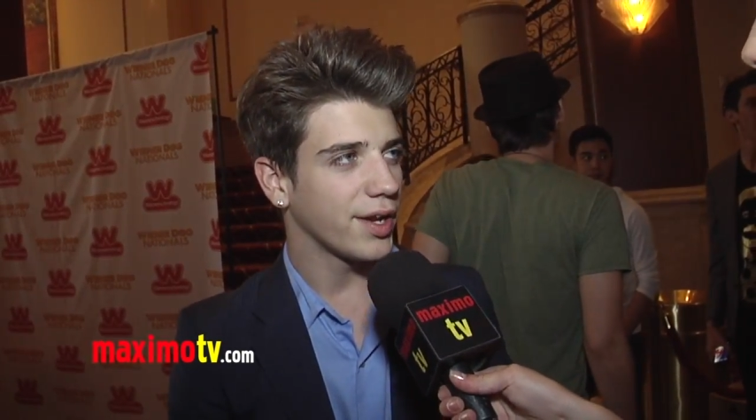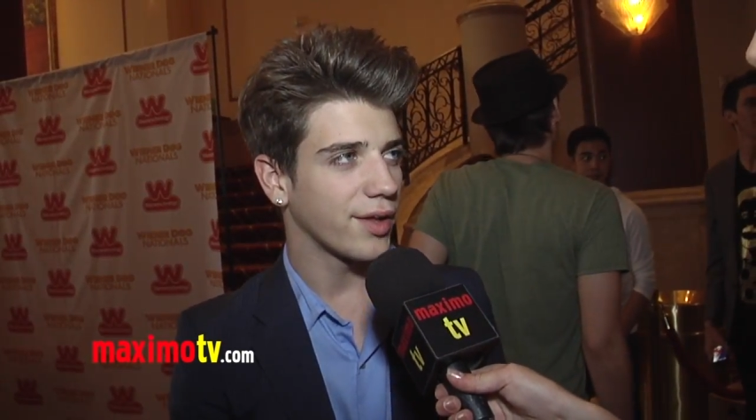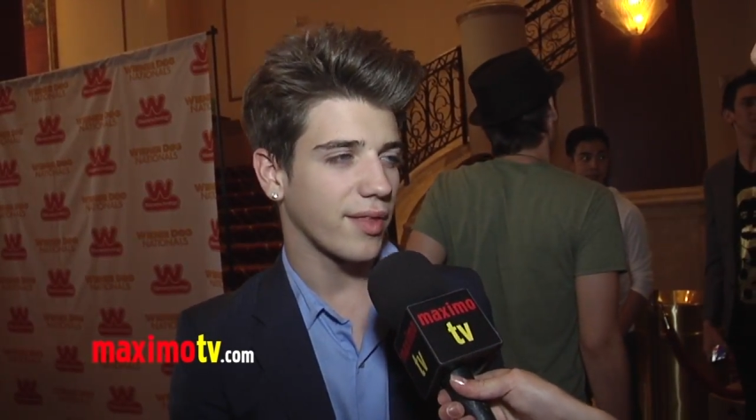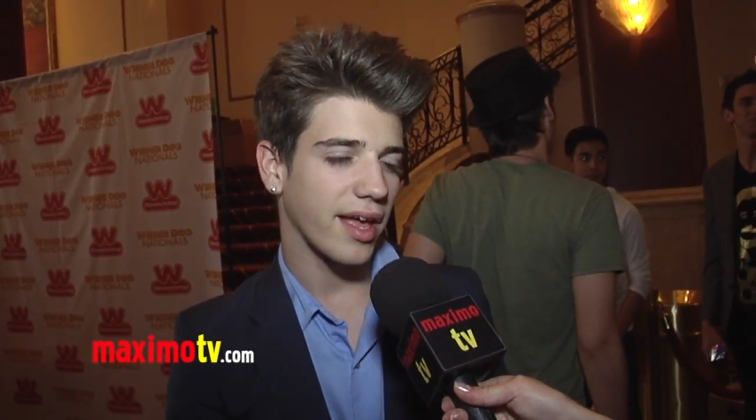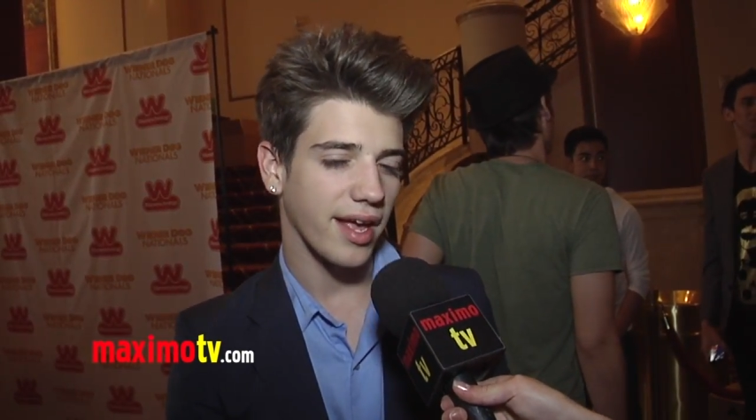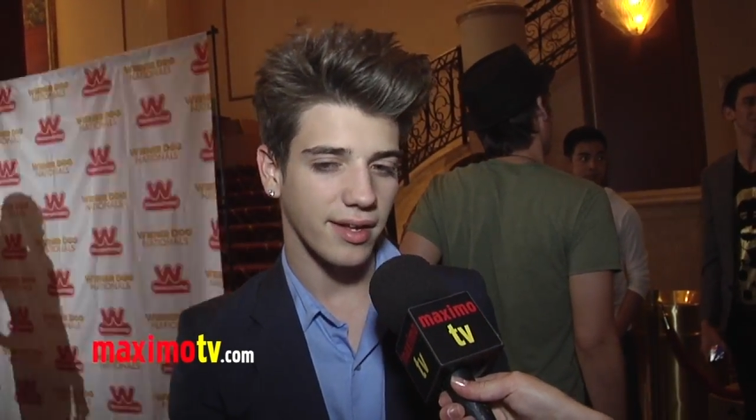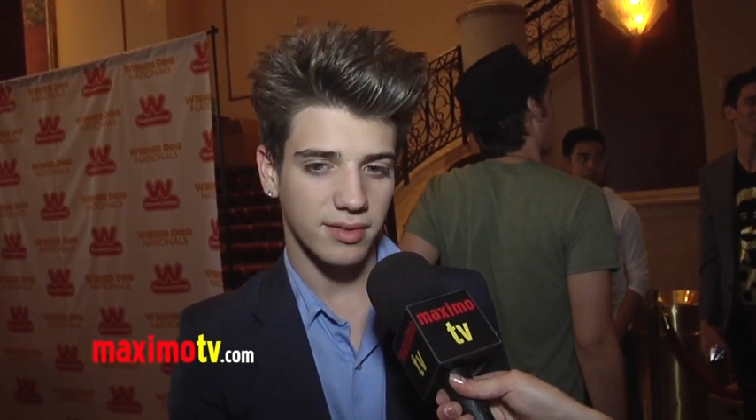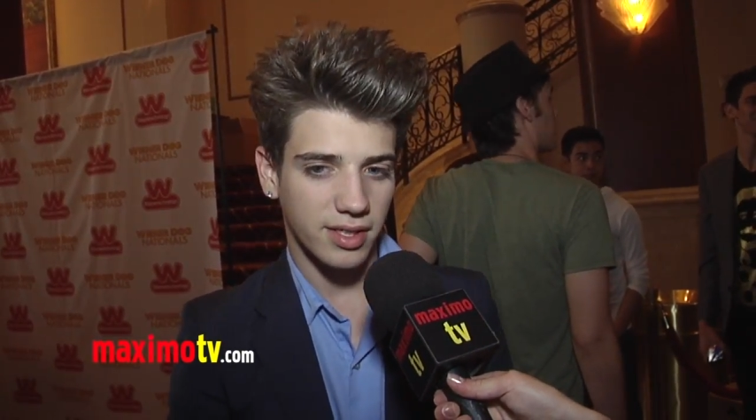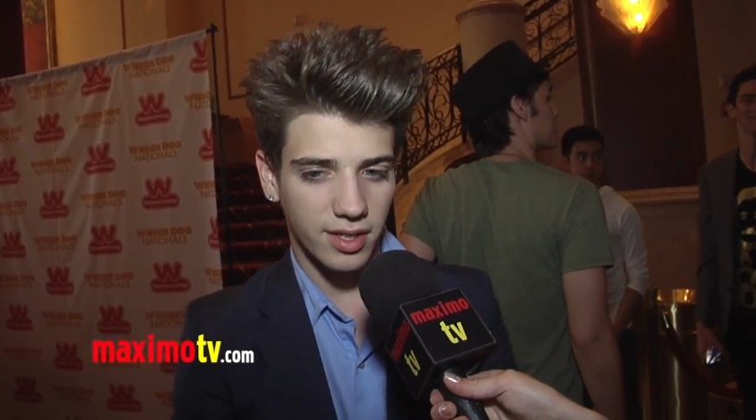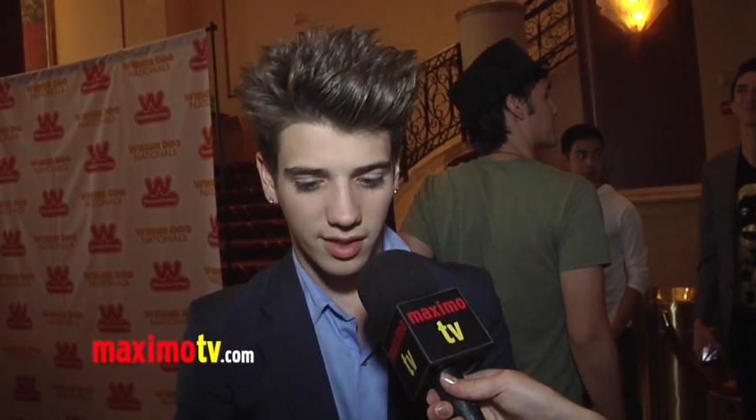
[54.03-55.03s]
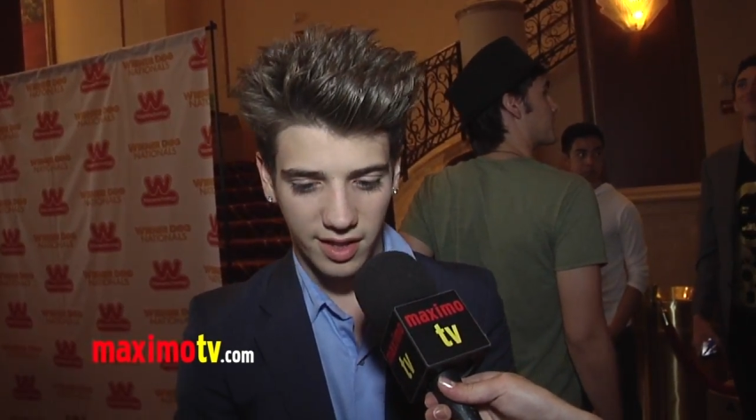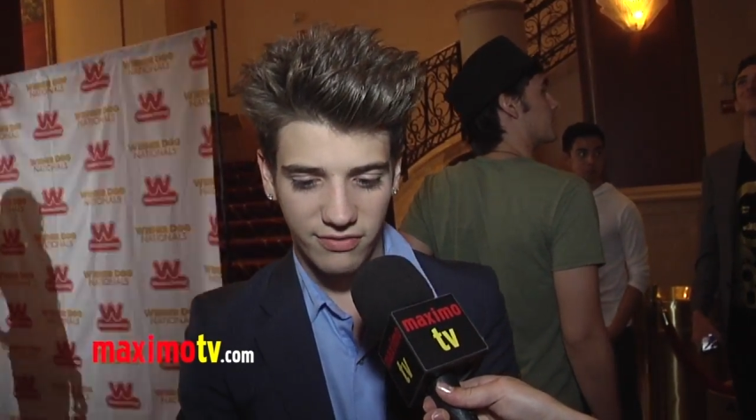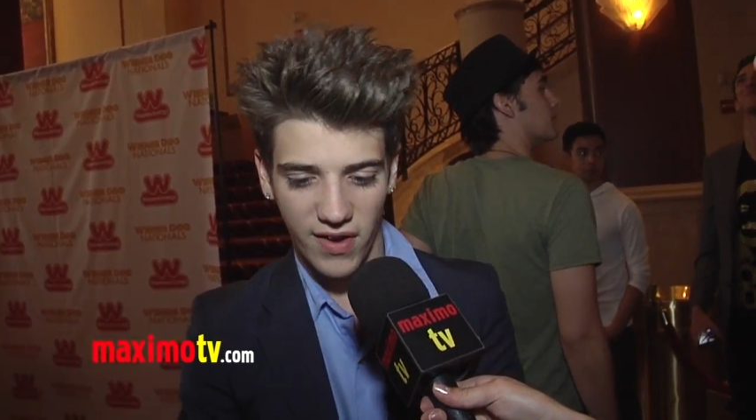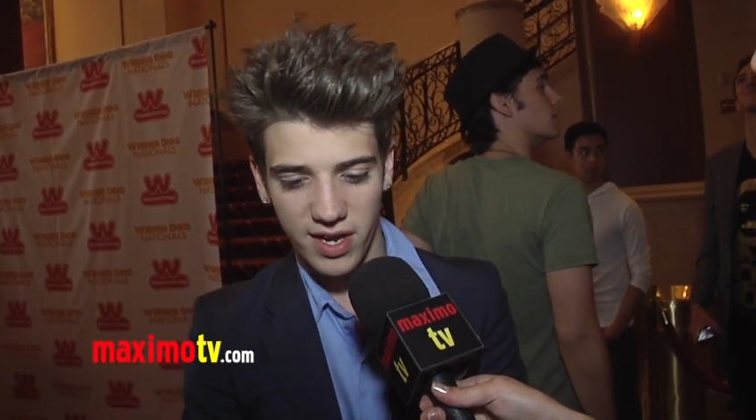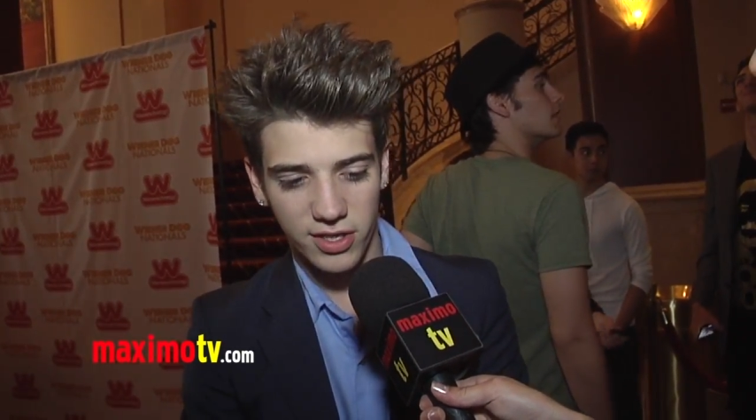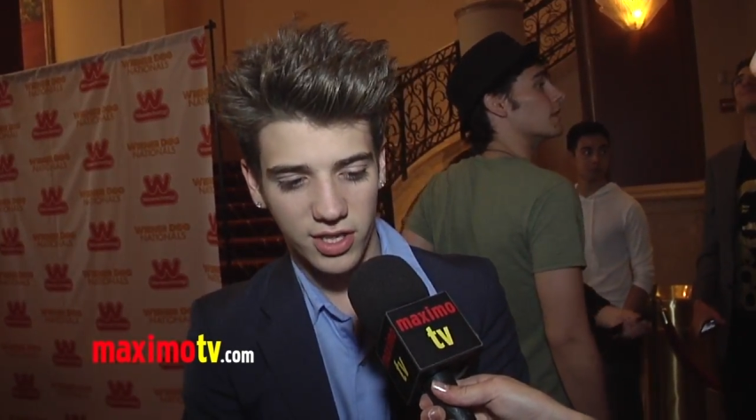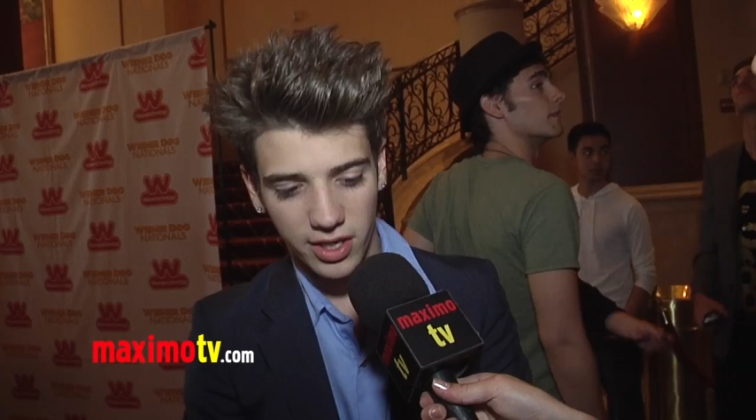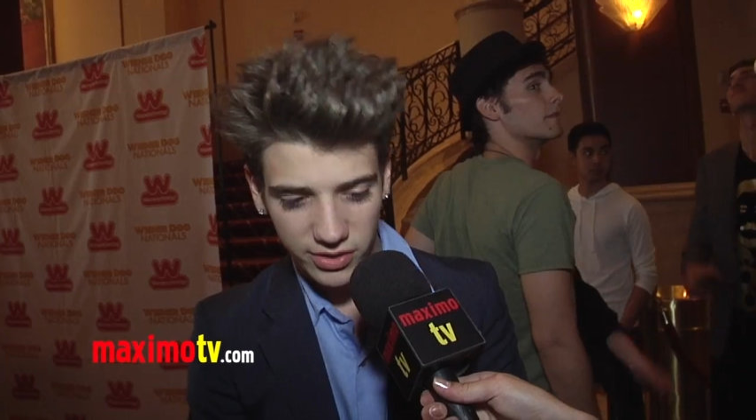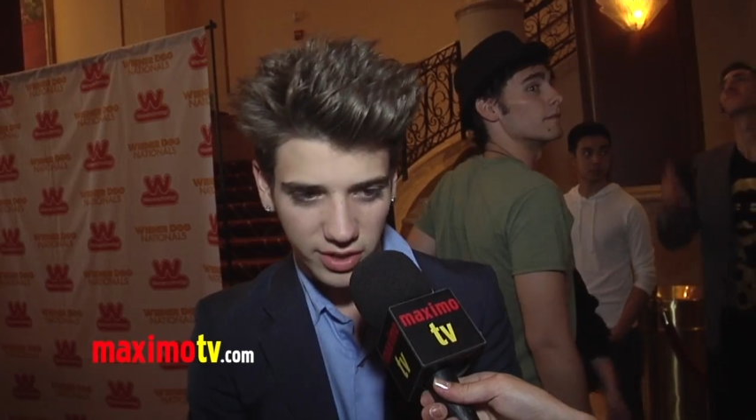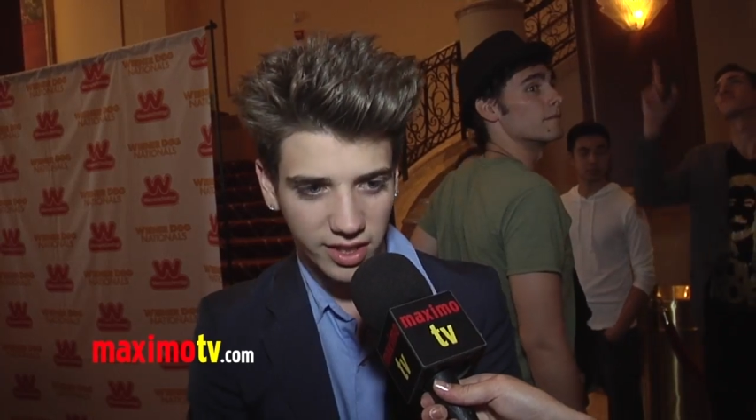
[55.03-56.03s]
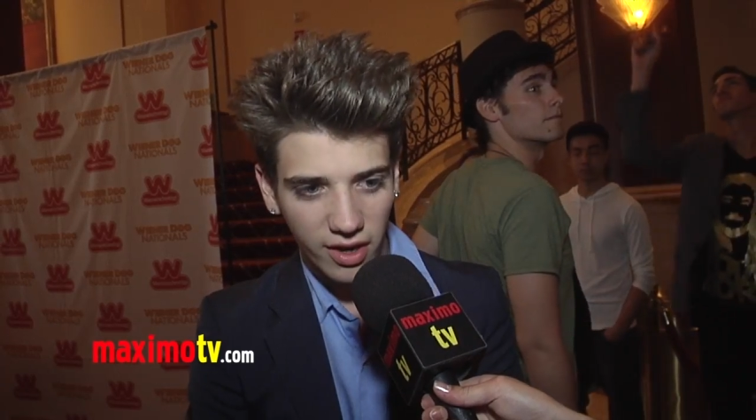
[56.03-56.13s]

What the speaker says: They find a dog, they're like,